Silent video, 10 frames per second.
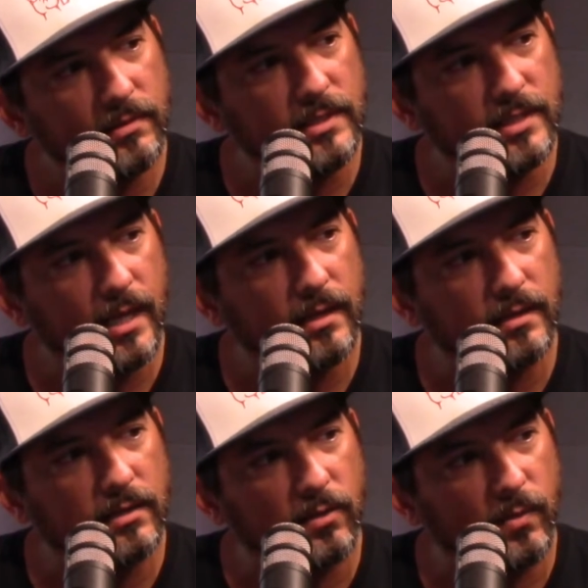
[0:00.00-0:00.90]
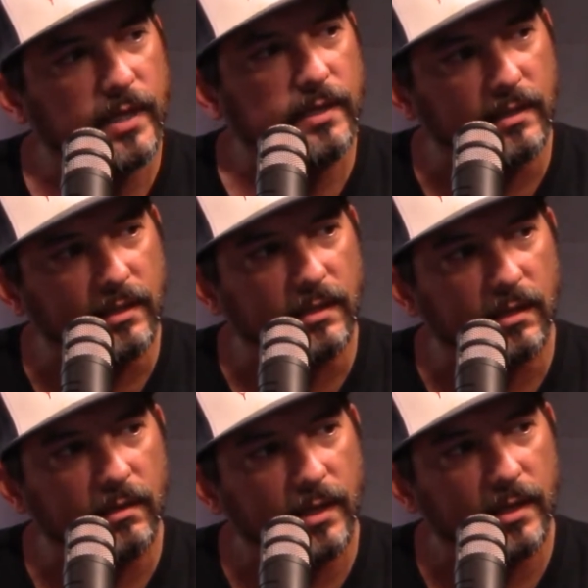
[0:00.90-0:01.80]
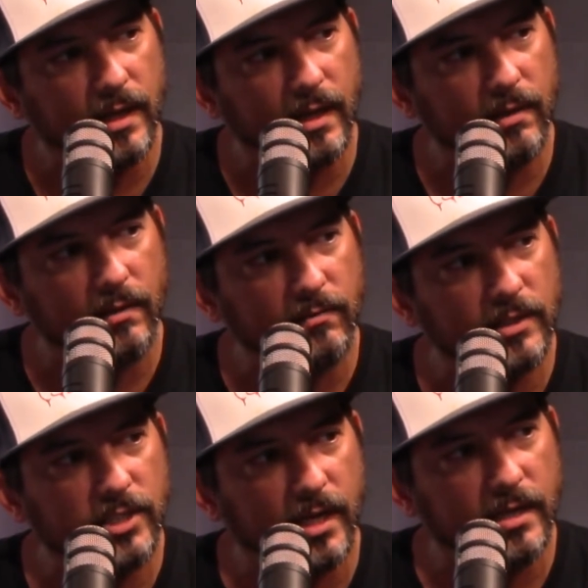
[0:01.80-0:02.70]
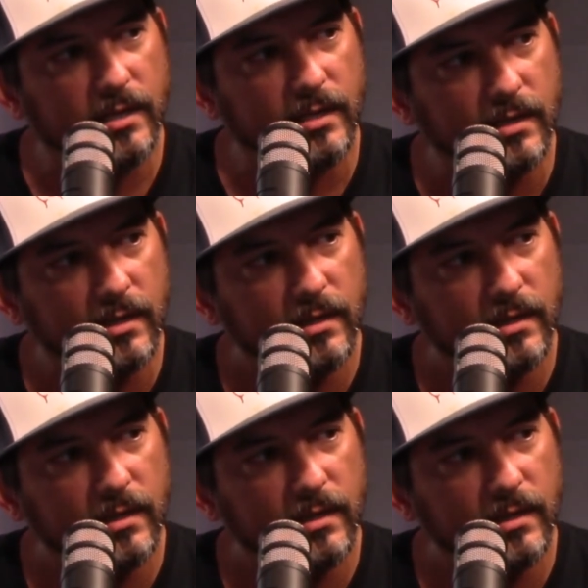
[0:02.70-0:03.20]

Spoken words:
these kind of quickly. I wish I could